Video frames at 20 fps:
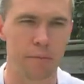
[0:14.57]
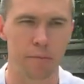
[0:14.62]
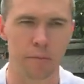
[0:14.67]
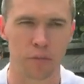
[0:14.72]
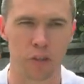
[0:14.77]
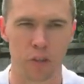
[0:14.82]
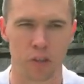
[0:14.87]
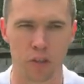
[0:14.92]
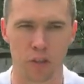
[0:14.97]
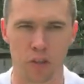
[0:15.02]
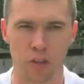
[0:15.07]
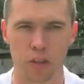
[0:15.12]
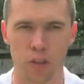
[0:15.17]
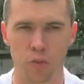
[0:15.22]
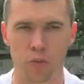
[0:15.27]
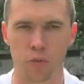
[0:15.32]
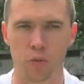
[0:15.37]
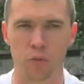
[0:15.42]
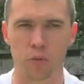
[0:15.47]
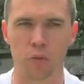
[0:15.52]
so
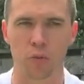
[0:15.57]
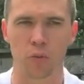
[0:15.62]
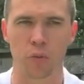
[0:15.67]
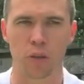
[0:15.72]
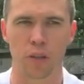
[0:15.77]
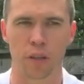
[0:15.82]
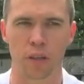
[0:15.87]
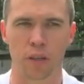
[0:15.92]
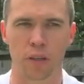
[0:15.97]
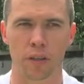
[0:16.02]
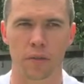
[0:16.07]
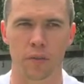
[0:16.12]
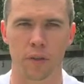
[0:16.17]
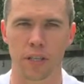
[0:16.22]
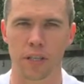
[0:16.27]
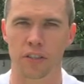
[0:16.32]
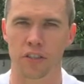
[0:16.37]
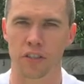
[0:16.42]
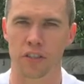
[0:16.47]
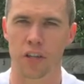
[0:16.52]
you
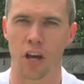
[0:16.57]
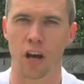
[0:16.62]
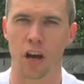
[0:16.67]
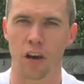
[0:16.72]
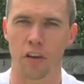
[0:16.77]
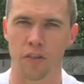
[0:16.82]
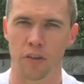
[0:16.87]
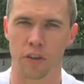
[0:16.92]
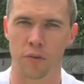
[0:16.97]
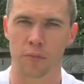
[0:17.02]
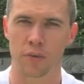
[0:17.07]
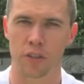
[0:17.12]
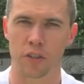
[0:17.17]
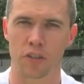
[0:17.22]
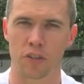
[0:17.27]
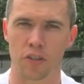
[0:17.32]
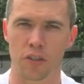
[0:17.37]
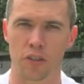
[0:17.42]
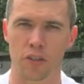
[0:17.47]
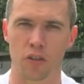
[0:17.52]
need to start off in a
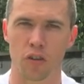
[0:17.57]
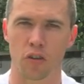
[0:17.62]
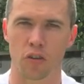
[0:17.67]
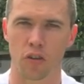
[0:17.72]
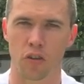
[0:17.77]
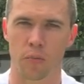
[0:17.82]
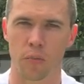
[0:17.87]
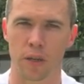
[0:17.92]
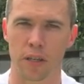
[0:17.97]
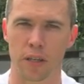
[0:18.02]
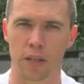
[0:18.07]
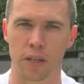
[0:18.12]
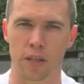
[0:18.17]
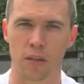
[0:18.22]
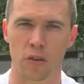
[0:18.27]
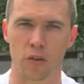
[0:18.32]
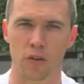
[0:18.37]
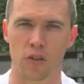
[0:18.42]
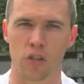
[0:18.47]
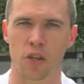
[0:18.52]
position that's not going to be
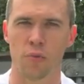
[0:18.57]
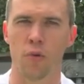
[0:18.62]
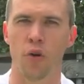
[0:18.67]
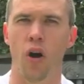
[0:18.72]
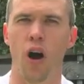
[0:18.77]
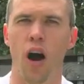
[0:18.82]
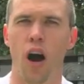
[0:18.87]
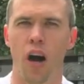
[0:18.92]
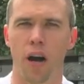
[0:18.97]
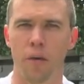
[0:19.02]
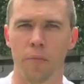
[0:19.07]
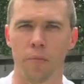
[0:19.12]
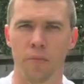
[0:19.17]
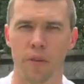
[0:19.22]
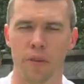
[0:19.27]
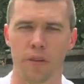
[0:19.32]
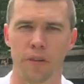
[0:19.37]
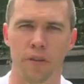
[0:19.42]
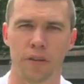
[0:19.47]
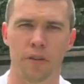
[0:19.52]
causing you more harm
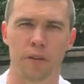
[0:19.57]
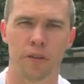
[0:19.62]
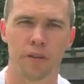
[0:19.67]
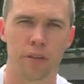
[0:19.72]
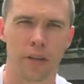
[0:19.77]
than